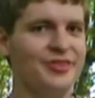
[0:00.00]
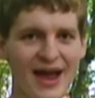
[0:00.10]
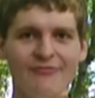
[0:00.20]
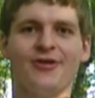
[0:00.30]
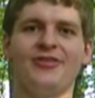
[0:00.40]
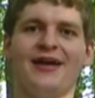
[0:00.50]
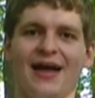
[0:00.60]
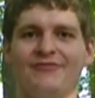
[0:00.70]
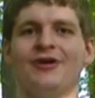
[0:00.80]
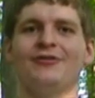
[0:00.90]
With everything
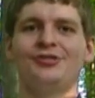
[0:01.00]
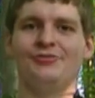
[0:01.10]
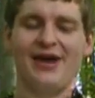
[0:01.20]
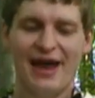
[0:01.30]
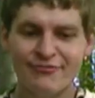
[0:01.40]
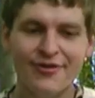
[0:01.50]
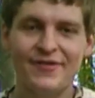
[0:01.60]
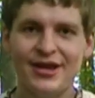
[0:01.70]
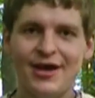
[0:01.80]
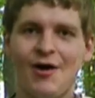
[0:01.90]
I've told you in every
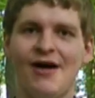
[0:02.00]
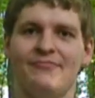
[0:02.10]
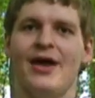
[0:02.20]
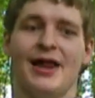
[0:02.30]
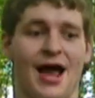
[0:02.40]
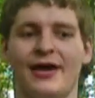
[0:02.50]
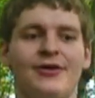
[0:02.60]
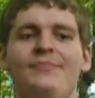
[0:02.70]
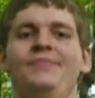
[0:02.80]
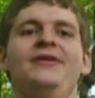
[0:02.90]
video I've made, I
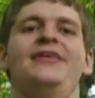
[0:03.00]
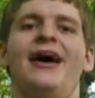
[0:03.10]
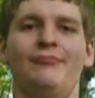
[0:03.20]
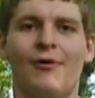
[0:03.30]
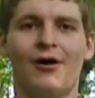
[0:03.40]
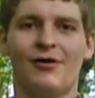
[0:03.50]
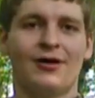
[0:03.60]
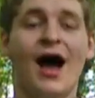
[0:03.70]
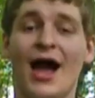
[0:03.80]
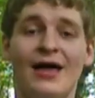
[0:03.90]
could be dead wrong.
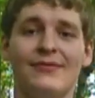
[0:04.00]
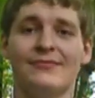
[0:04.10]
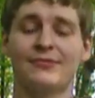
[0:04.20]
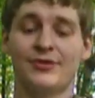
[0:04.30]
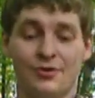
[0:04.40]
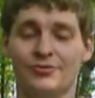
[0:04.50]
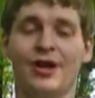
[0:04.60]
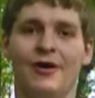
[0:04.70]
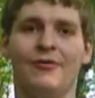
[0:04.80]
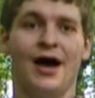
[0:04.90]
I don't
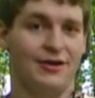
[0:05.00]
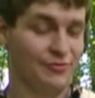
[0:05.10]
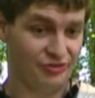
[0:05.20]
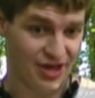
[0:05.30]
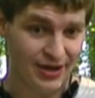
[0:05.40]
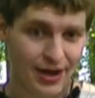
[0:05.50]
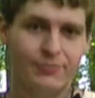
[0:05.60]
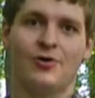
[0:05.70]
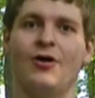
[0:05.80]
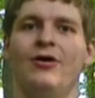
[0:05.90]
know. I don't think
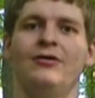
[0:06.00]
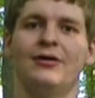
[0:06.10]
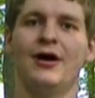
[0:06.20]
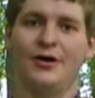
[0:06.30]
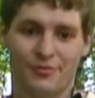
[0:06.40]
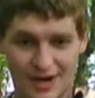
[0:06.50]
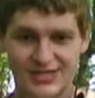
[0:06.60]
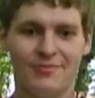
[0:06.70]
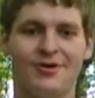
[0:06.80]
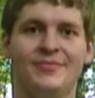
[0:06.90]
I'm wrong.
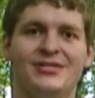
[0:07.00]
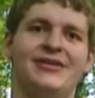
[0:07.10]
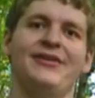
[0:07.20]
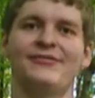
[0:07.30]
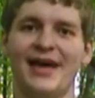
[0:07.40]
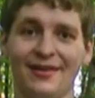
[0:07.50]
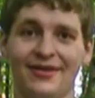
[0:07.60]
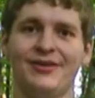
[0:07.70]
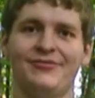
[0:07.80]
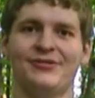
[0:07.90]
Otherwise, I wouldn't be sitting here
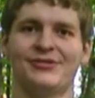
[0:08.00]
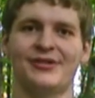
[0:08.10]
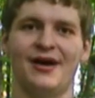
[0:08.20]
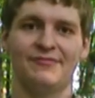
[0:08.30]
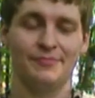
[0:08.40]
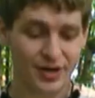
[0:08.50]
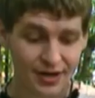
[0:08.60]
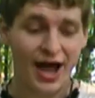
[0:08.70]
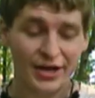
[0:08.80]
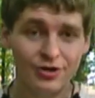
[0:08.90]
telling you this stuff. But
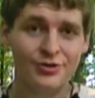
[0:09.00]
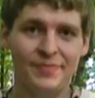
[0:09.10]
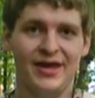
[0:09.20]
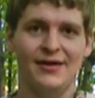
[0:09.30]
I could be.